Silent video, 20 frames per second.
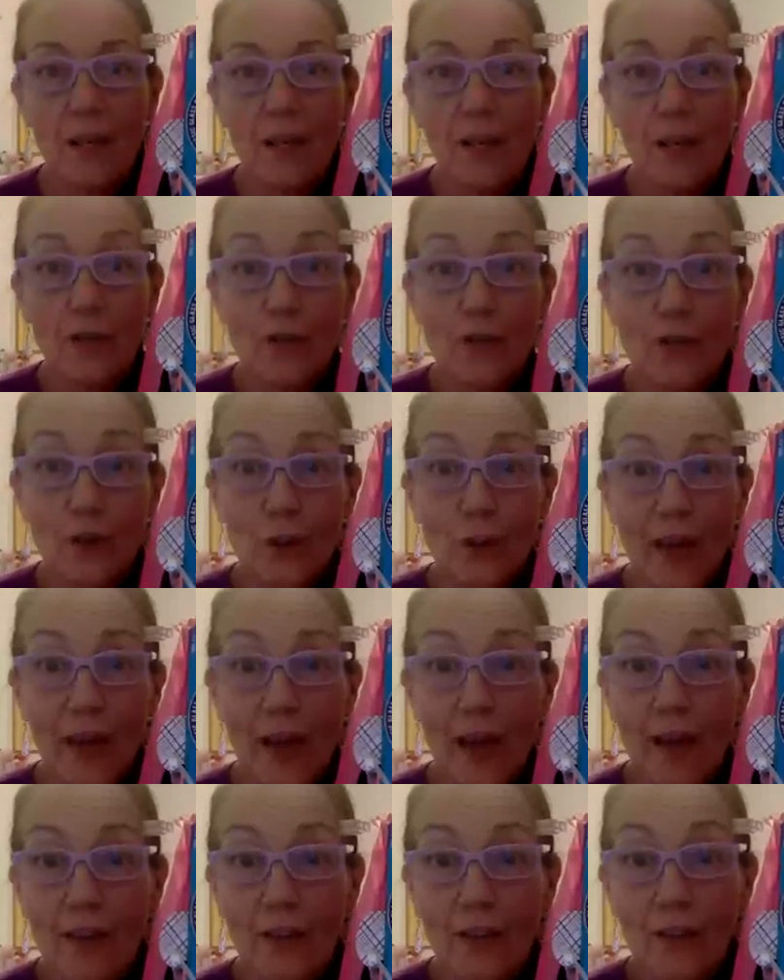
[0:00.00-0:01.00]
so
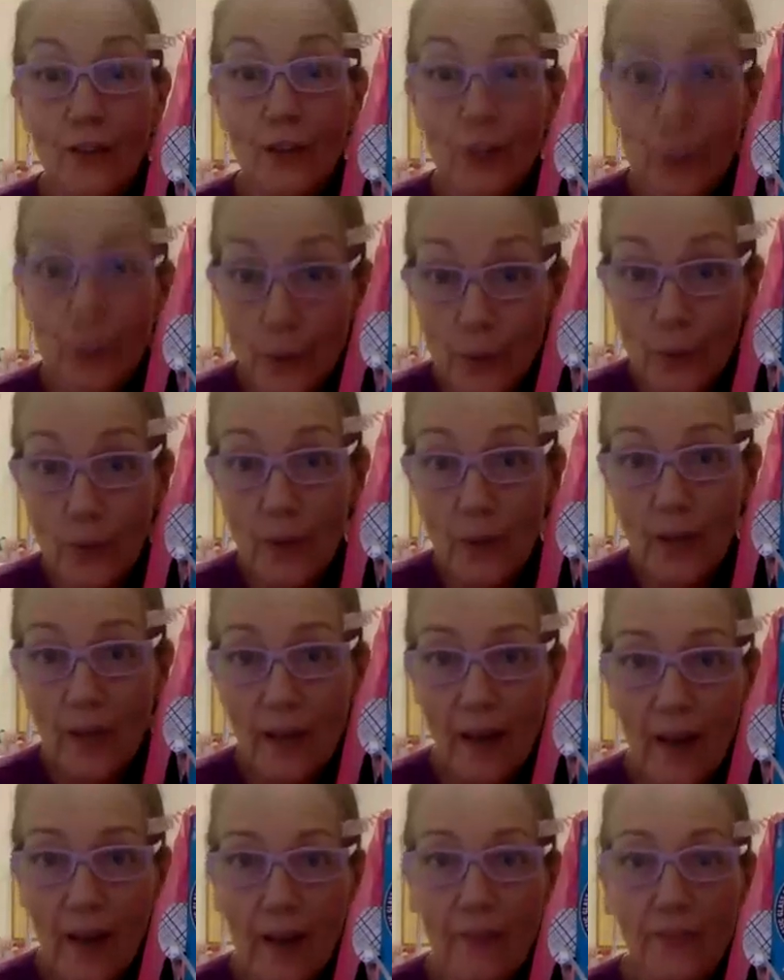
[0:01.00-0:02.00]
that you
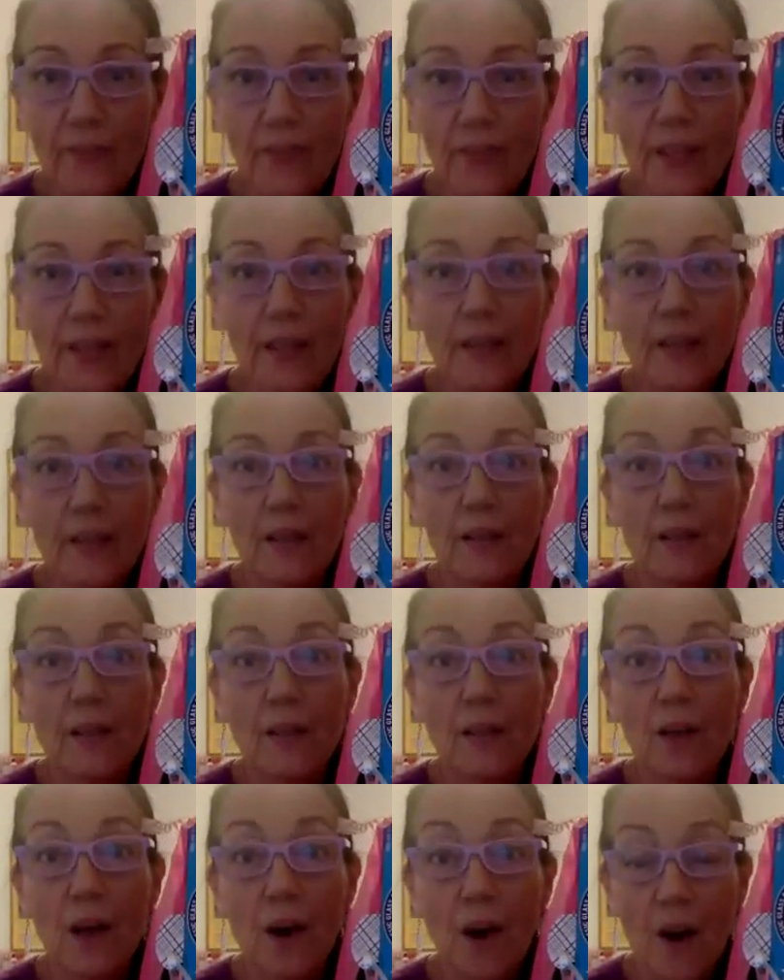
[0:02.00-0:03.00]
have the
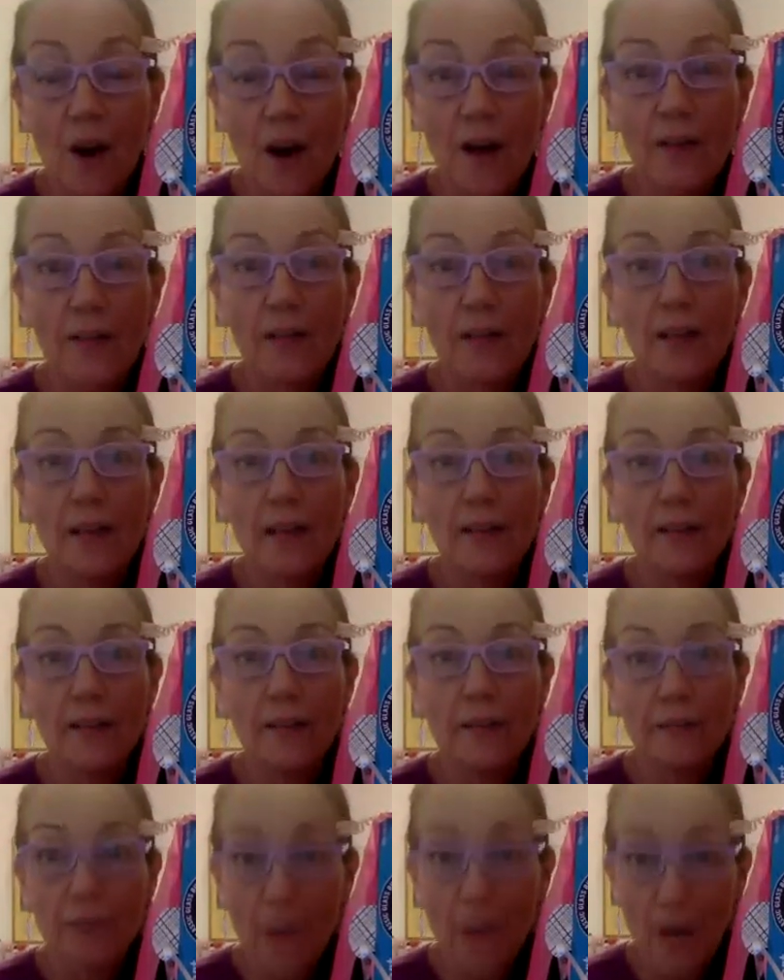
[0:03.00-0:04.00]
art and the
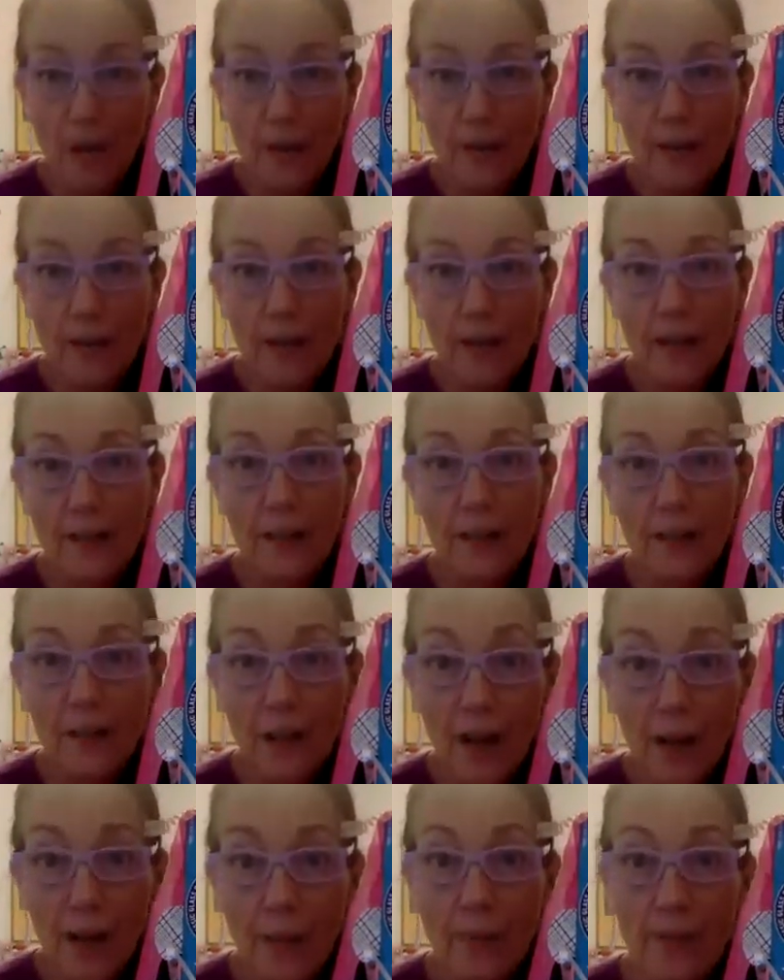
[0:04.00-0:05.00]
fun and the
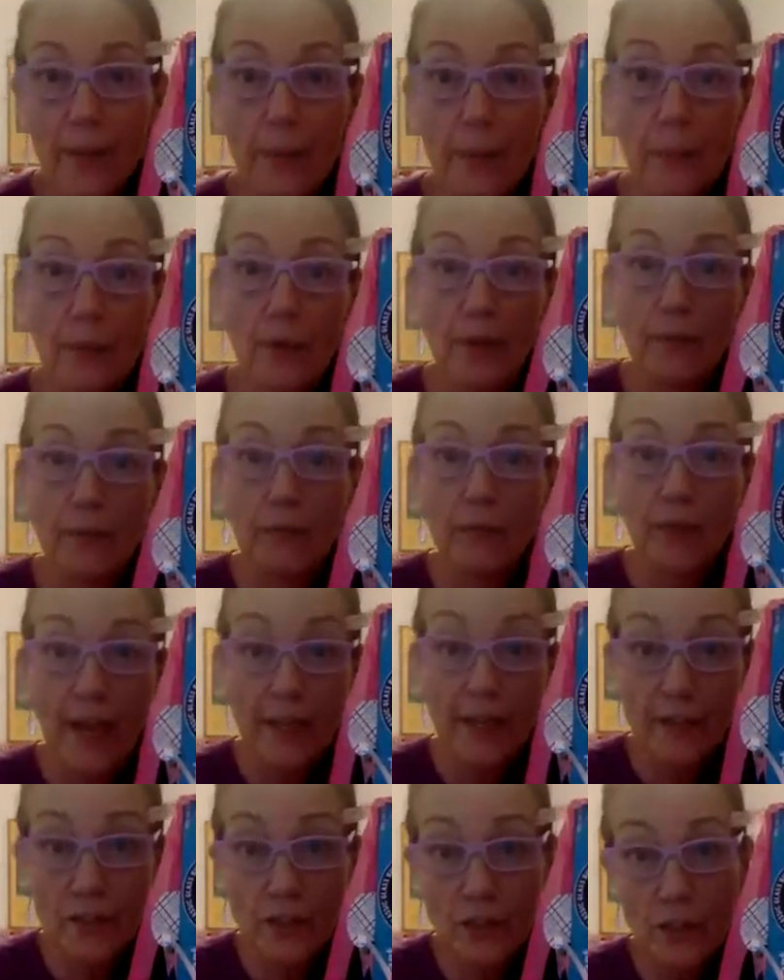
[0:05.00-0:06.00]
library brought
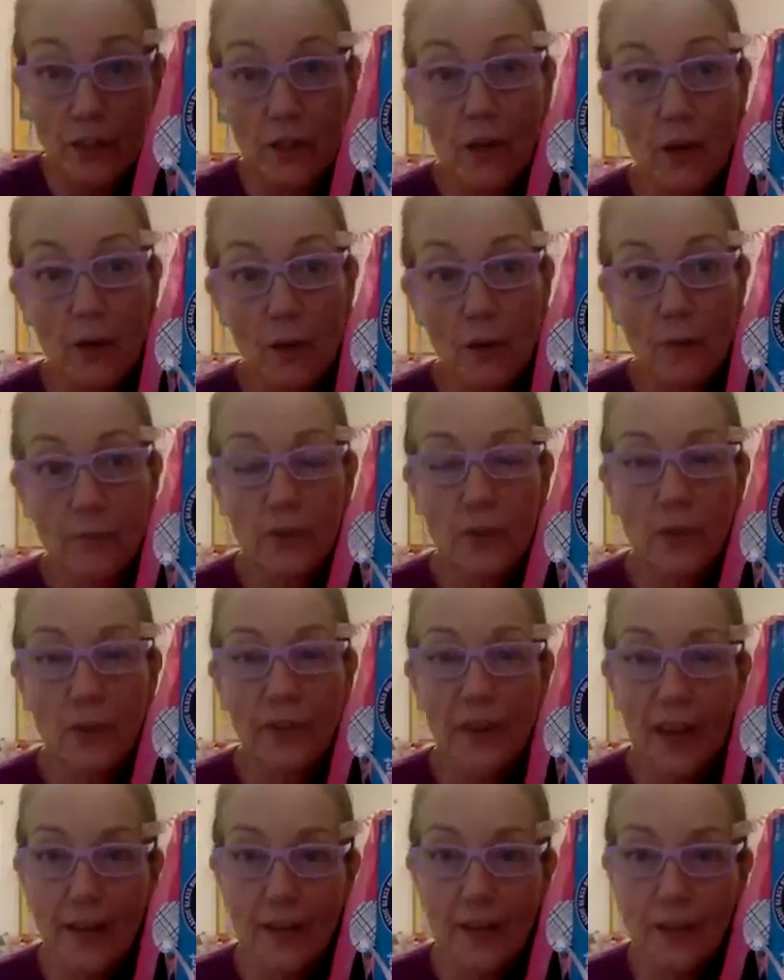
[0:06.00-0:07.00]
right to your home. So
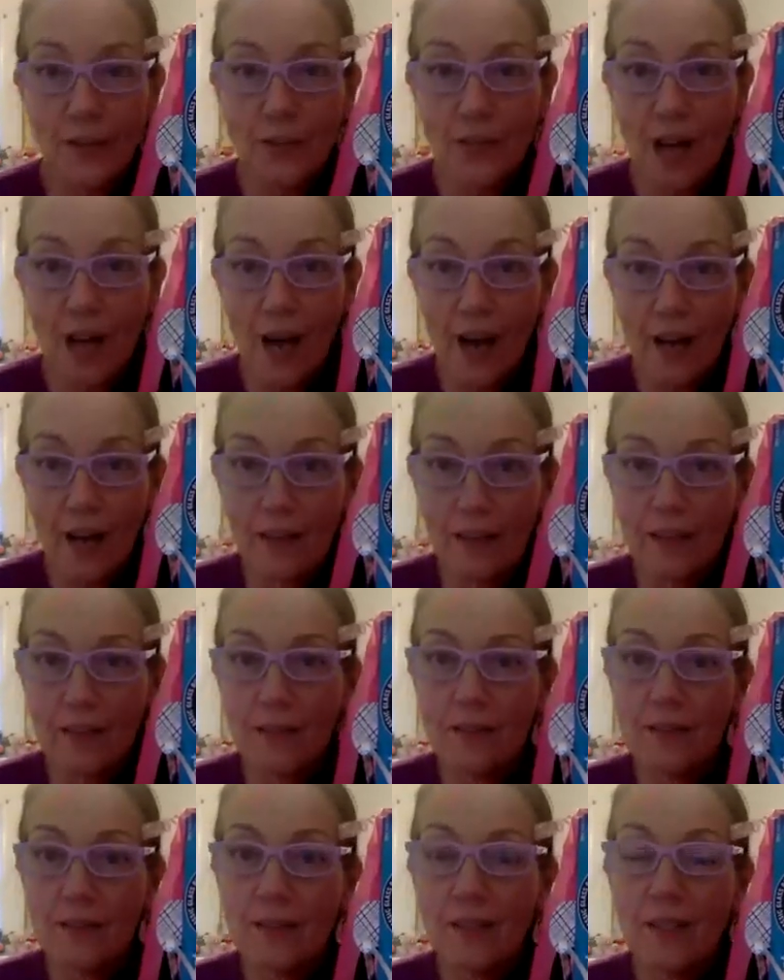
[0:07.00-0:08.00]
thank you, Donna.
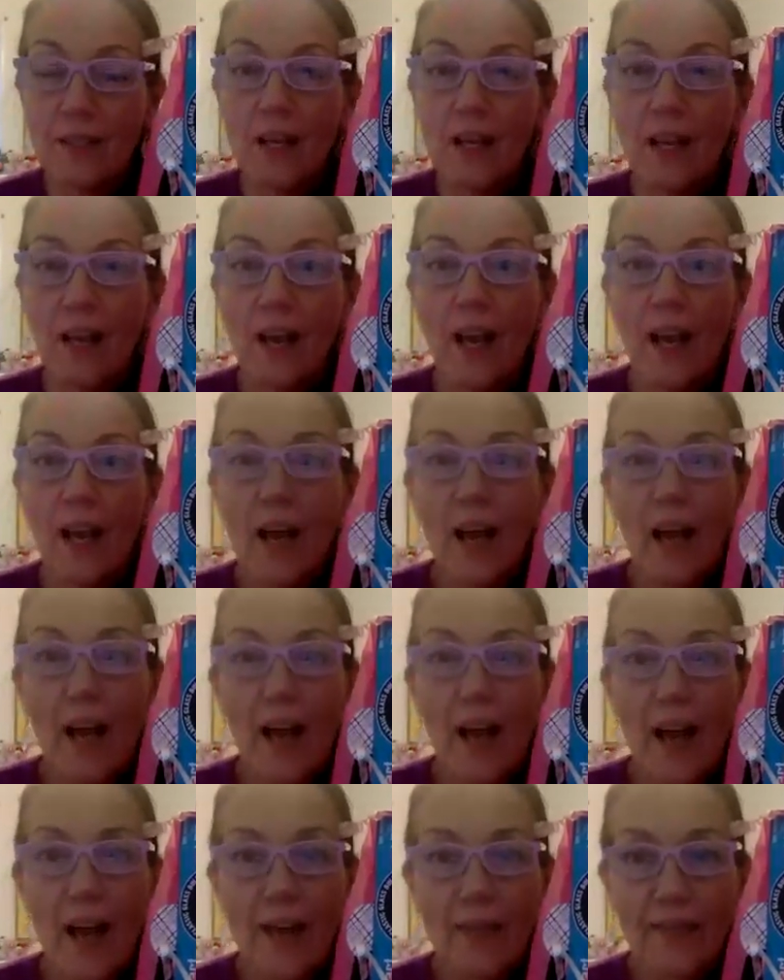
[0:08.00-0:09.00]

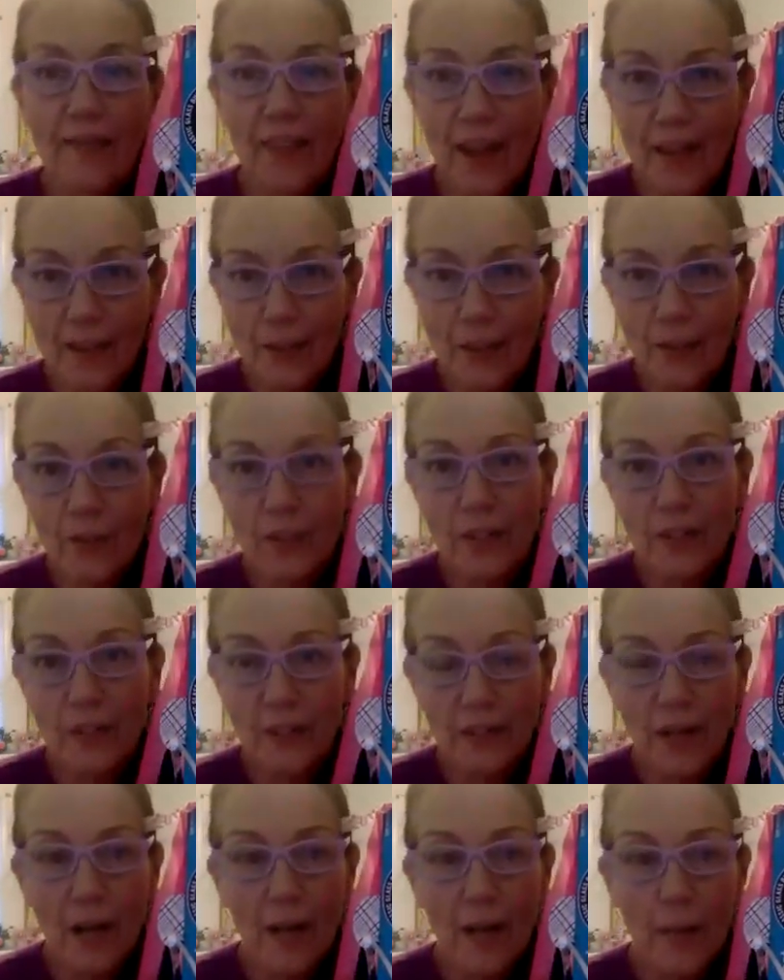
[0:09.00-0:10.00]
And thank you to the
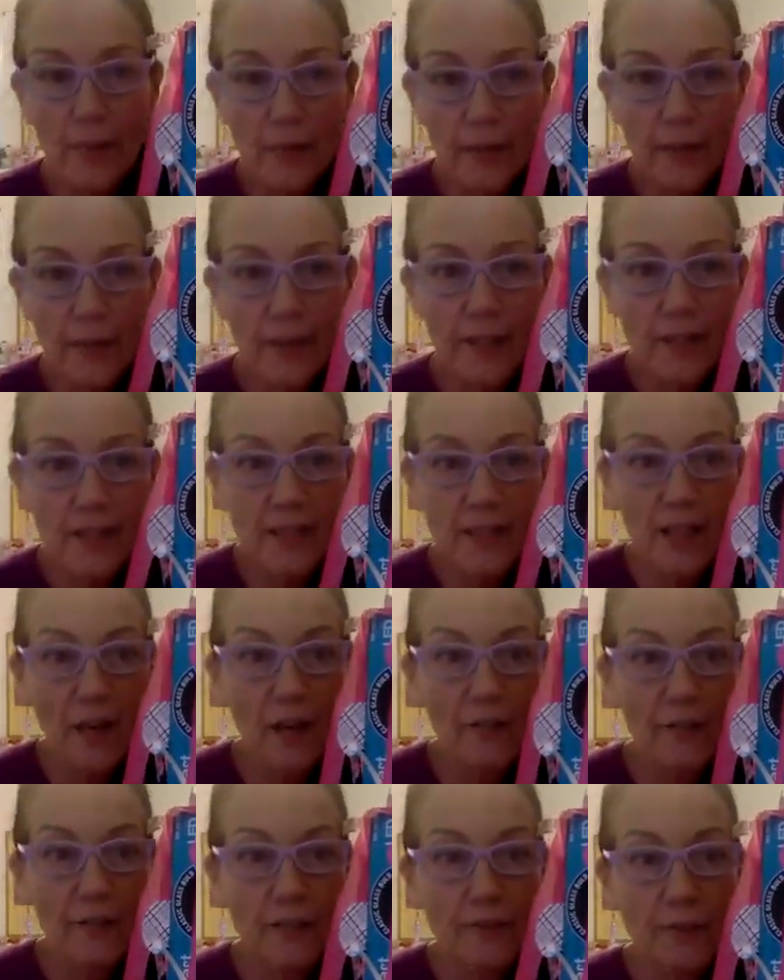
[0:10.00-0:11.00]
library
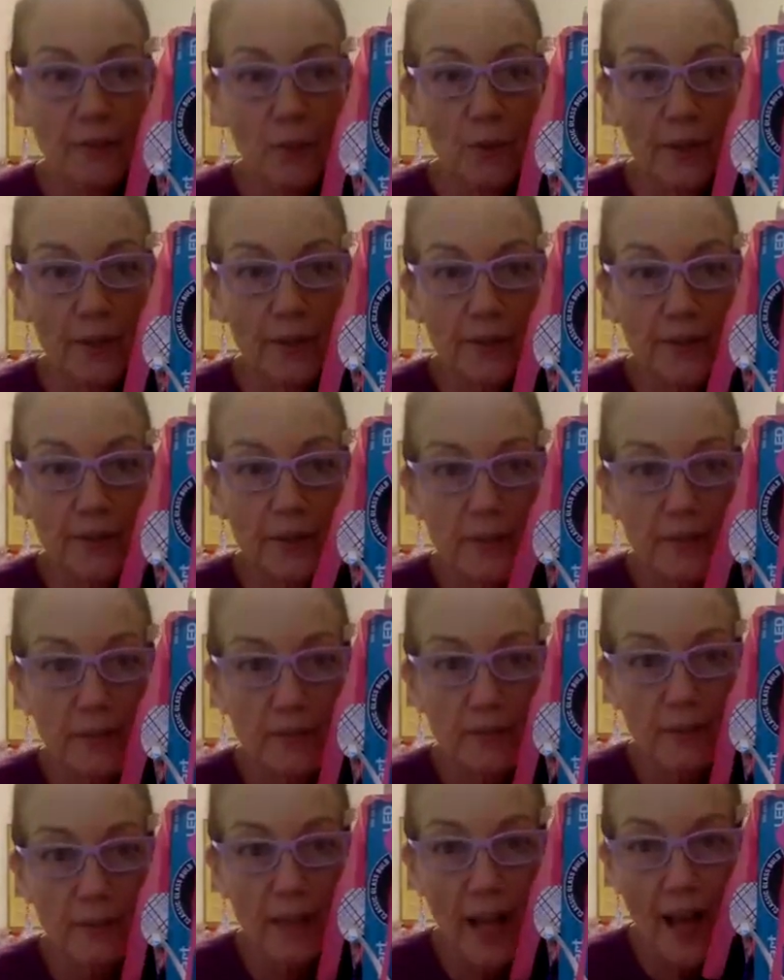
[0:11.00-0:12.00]
itself, of course.
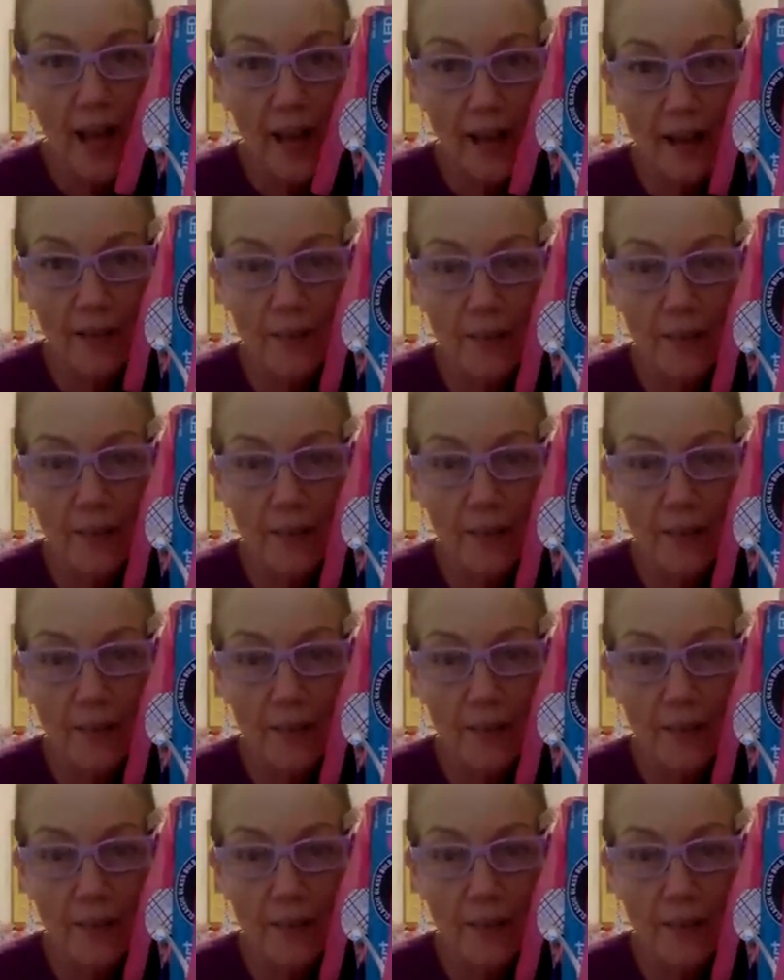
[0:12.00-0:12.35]
Okay?